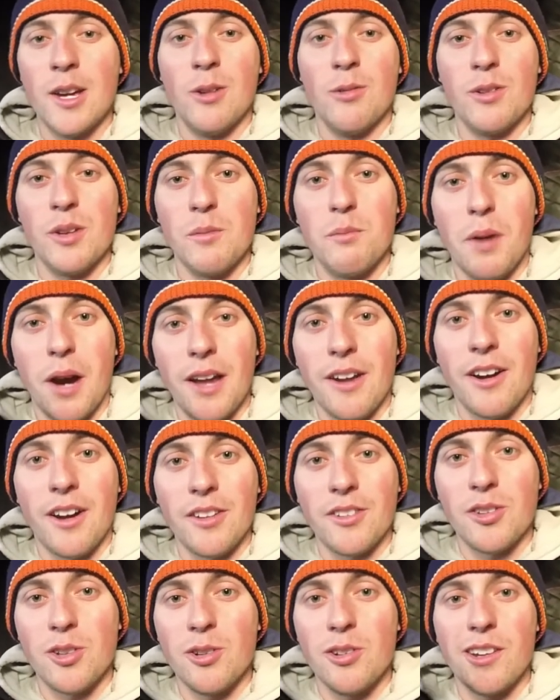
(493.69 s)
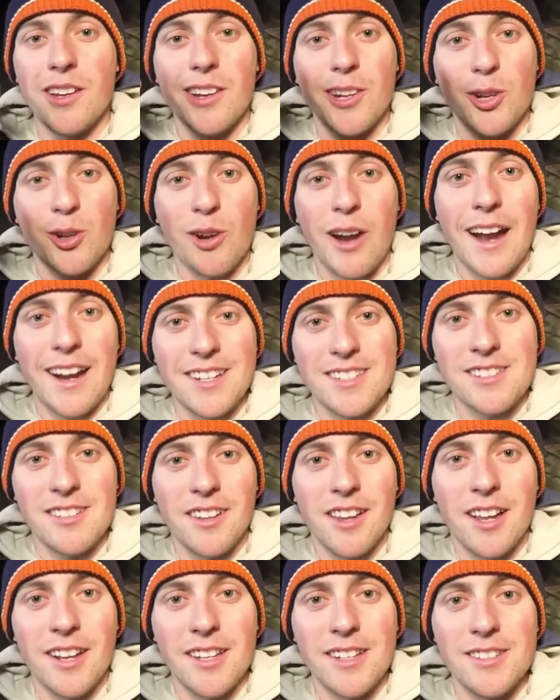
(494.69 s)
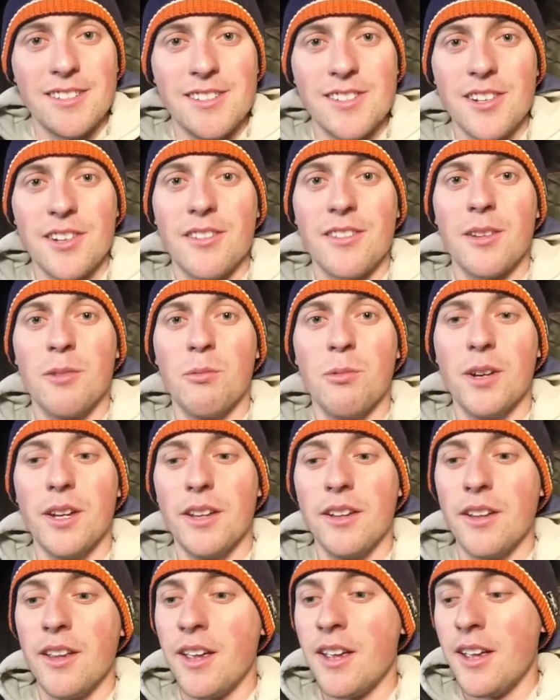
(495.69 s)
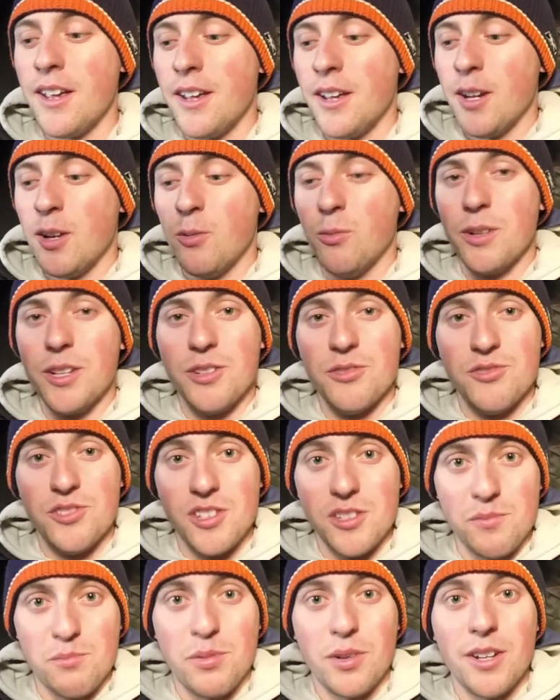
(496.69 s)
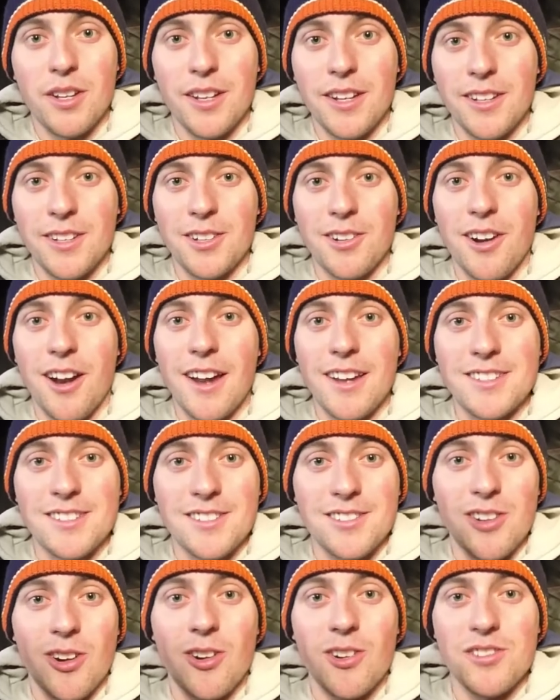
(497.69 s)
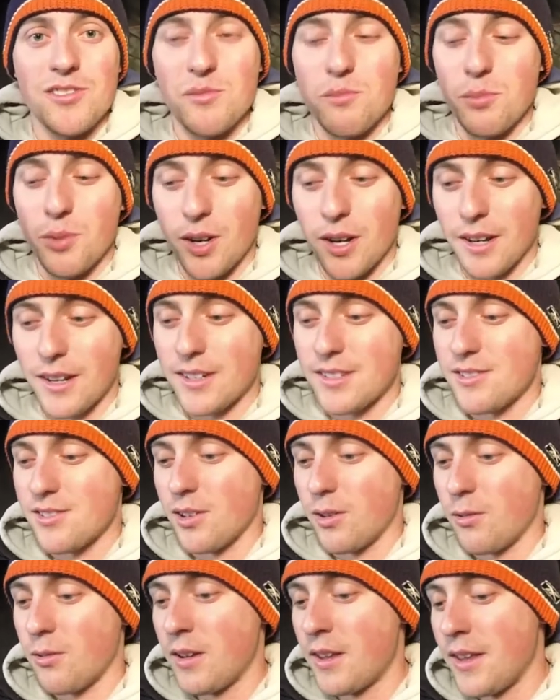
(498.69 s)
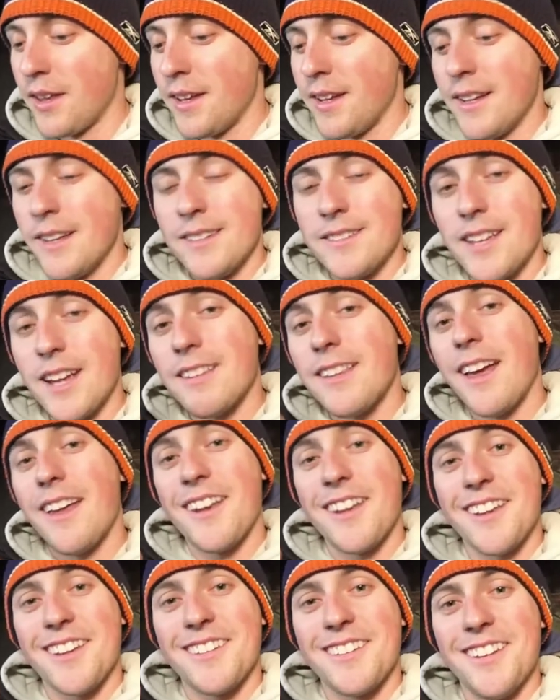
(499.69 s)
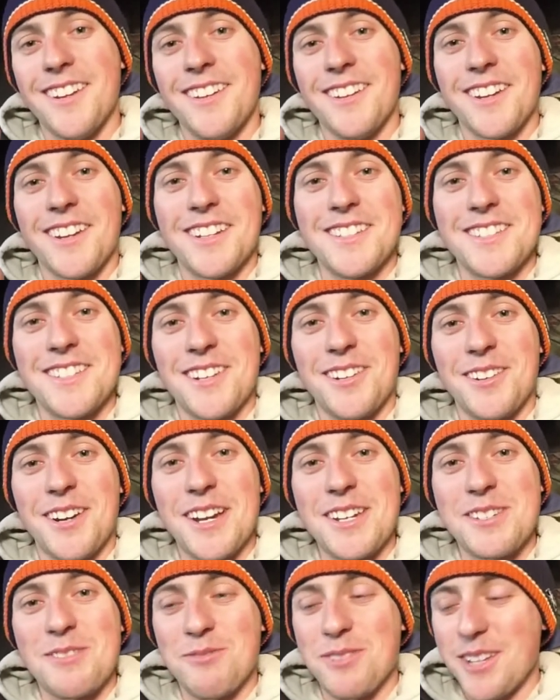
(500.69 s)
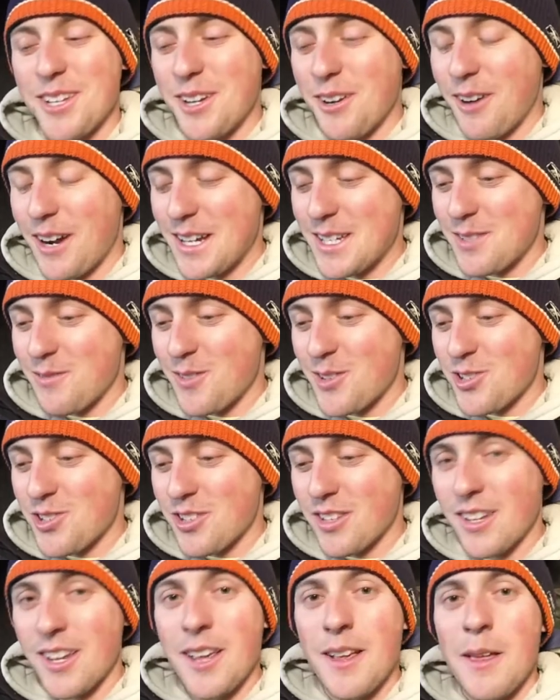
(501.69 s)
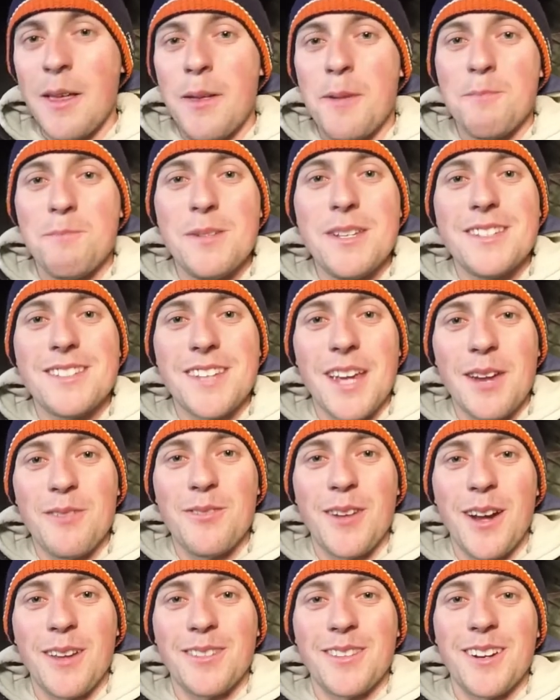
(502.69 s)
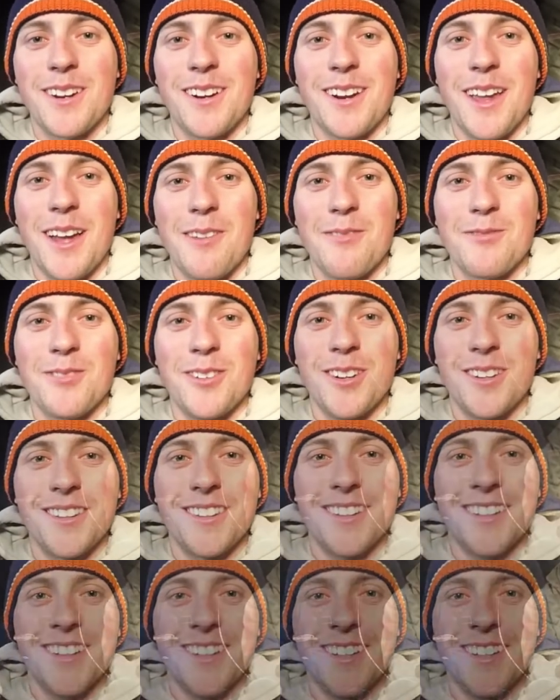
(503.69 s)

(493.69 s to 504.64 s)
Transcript: When you bite onto it, it cracks a lot easier than when when you just put it in your ice. It's hard as a brick. So take that in, into consideration when you go ice fishing. Be safe out there and have fun.